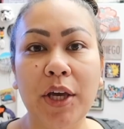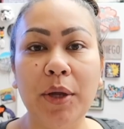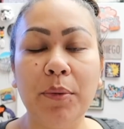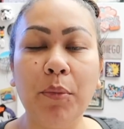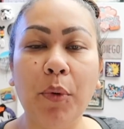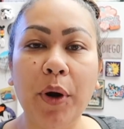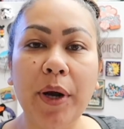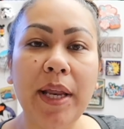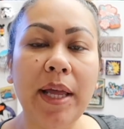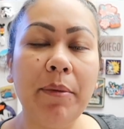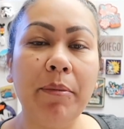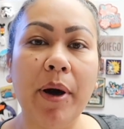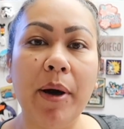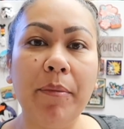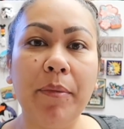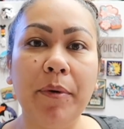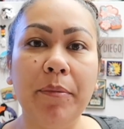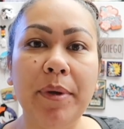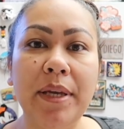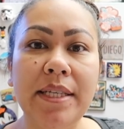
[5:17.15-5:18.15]
Good morning,
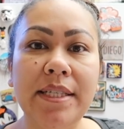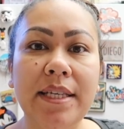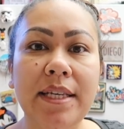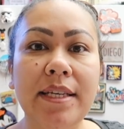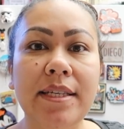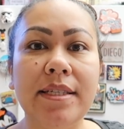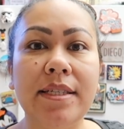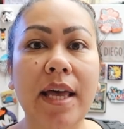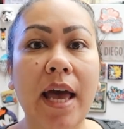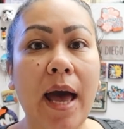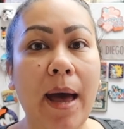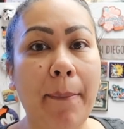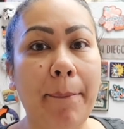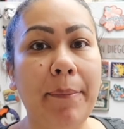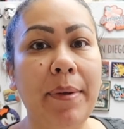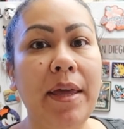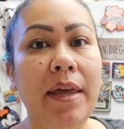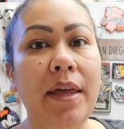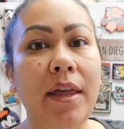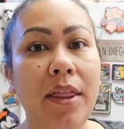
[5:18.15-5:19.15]
Bumblebeesies.
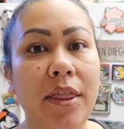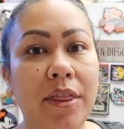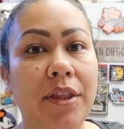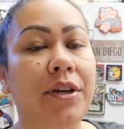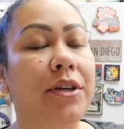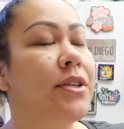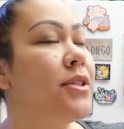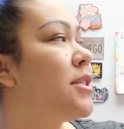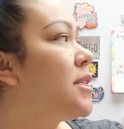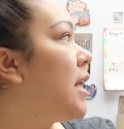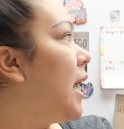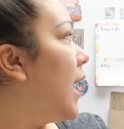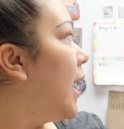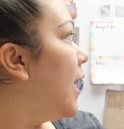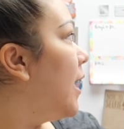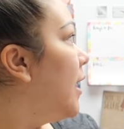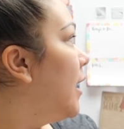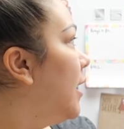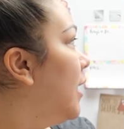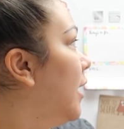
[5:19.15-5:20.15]
Happy
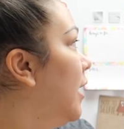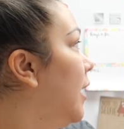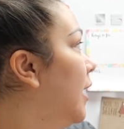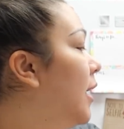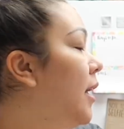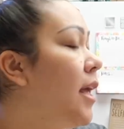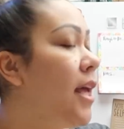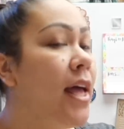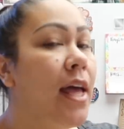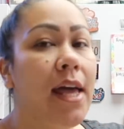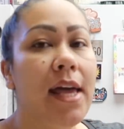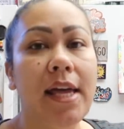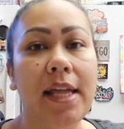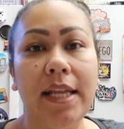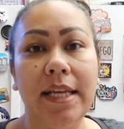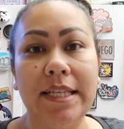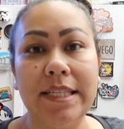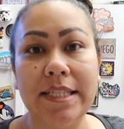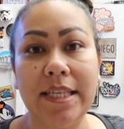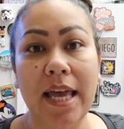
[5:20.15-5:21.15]
Thursday. It
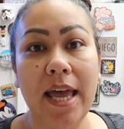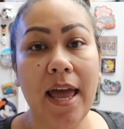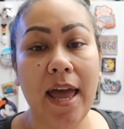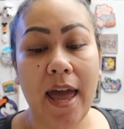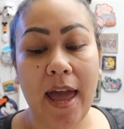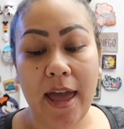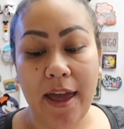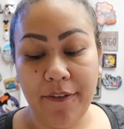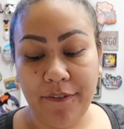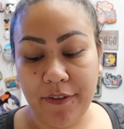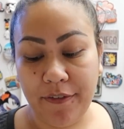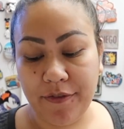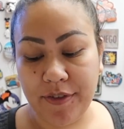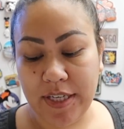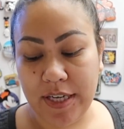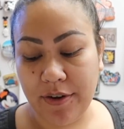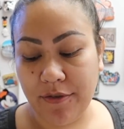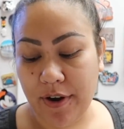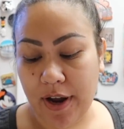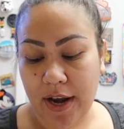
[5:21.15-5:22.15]
is
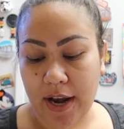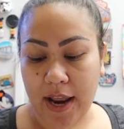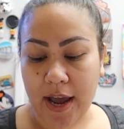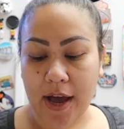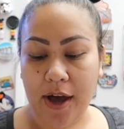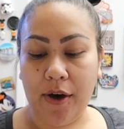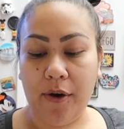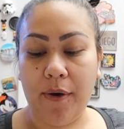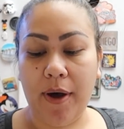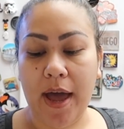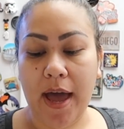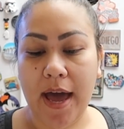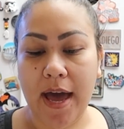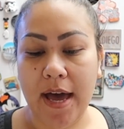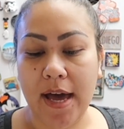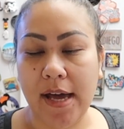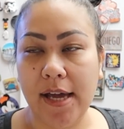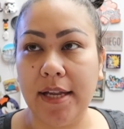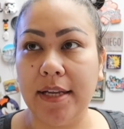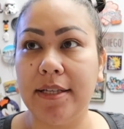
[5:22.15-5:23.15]
8:15 right now,
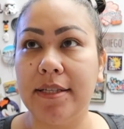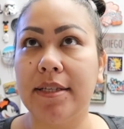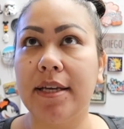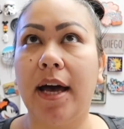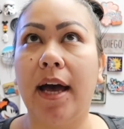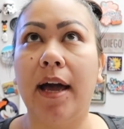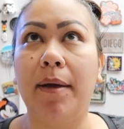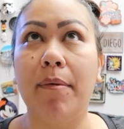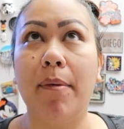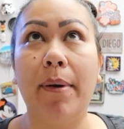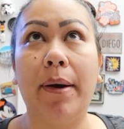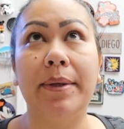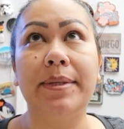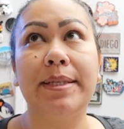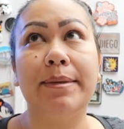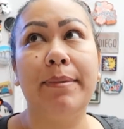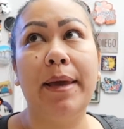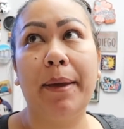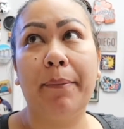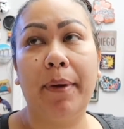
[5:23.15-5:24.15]
and I'm about
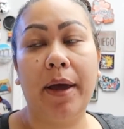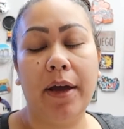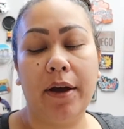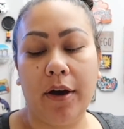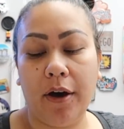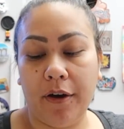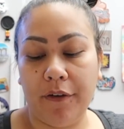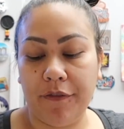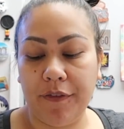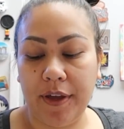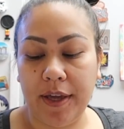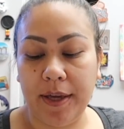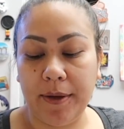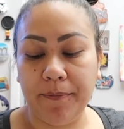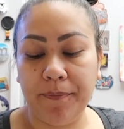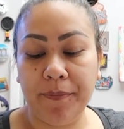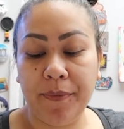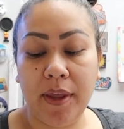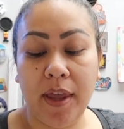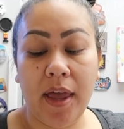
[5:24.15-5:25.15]
to make my coffee.
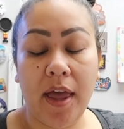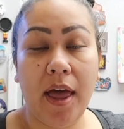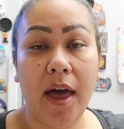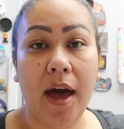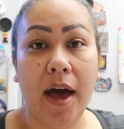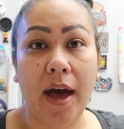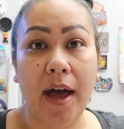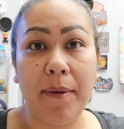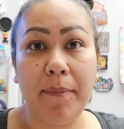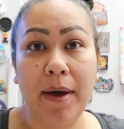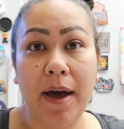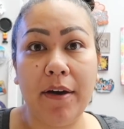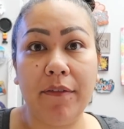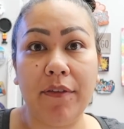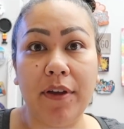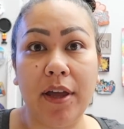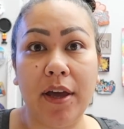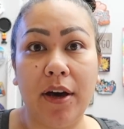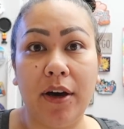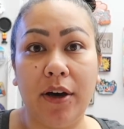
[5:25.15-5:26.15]
I'm
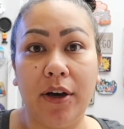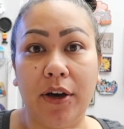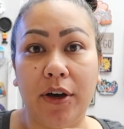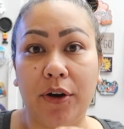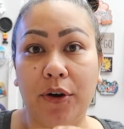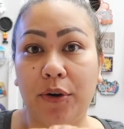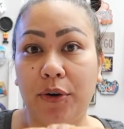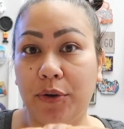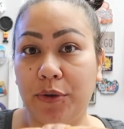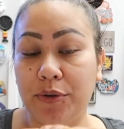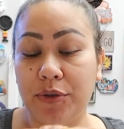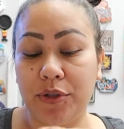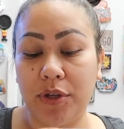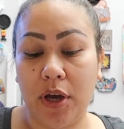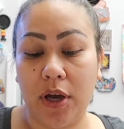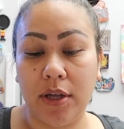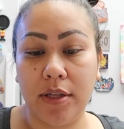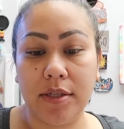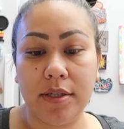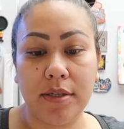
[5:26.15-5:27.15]
having a
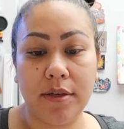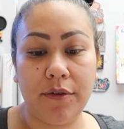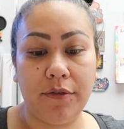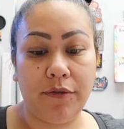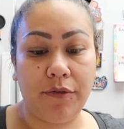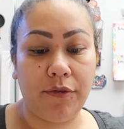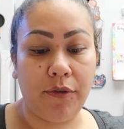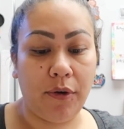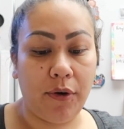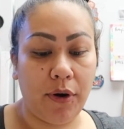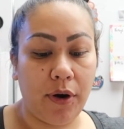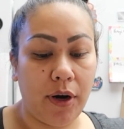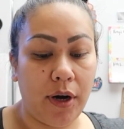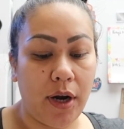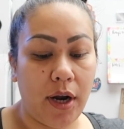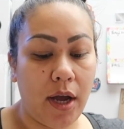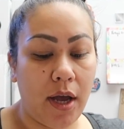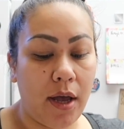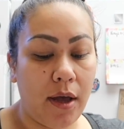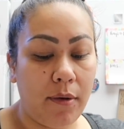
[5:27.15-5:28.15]
croissant
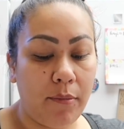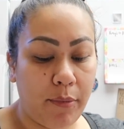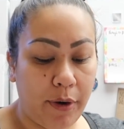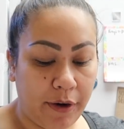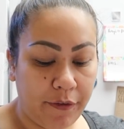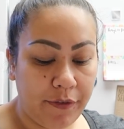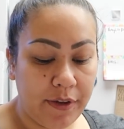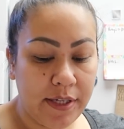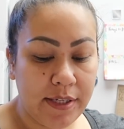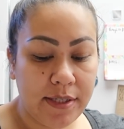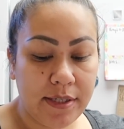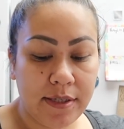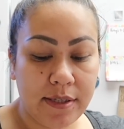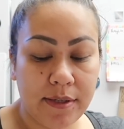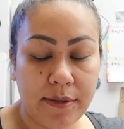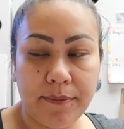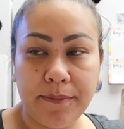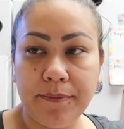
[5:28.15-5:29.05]
for breakfast.